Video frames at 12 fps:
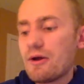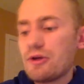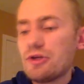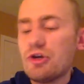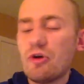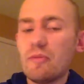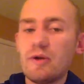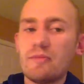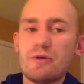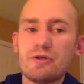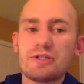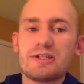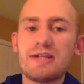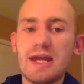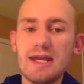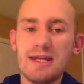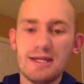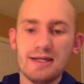Yerman
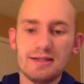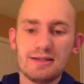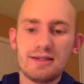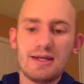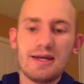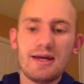Mercedes,